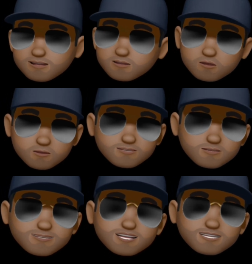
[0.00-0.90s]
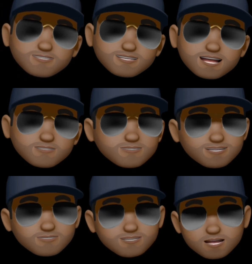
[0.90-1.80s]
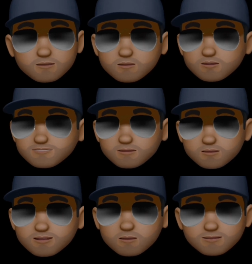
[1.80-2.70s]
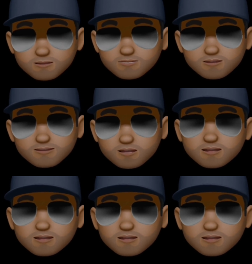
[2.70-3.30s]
Also, the ETF Dividend Portfolio Builder,